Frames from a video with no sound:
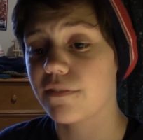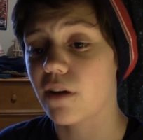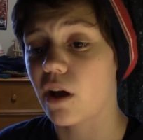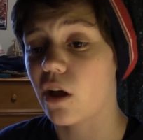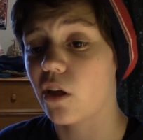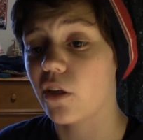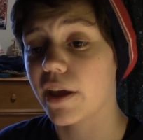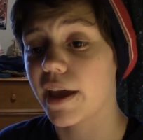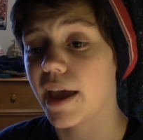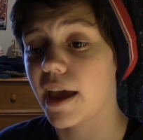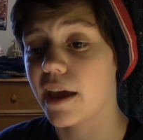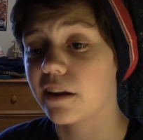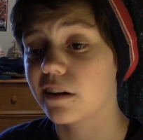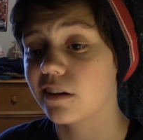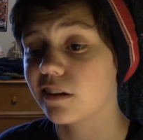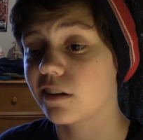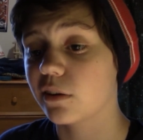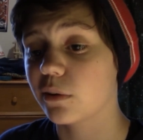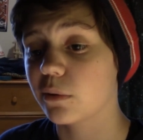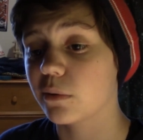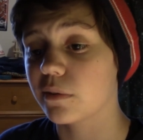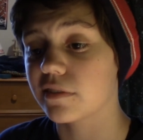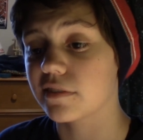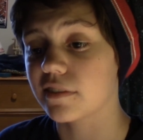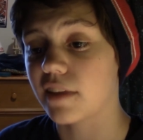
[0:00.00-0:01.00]
all I had to do
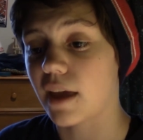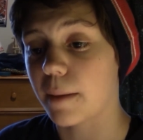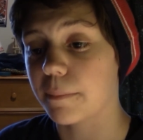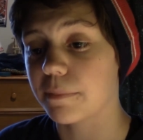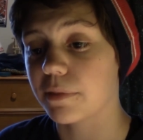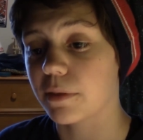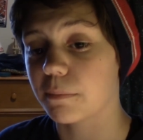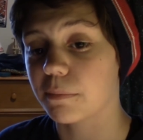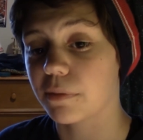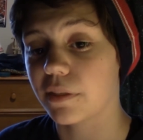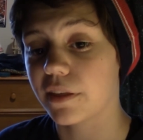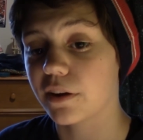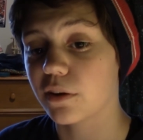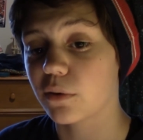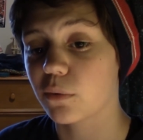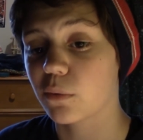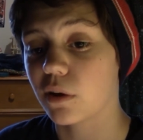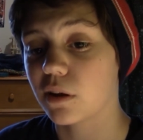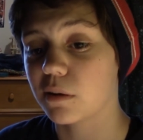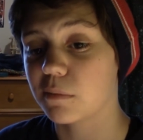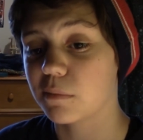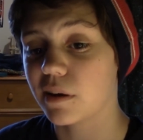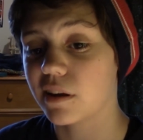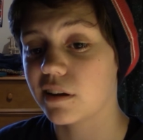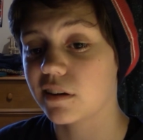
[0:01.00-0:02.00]
was tap the player
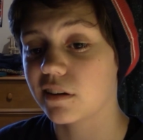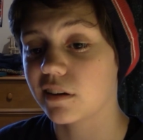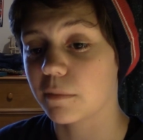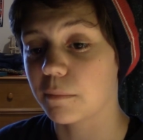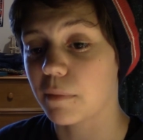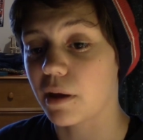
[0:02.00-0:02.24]
1 button and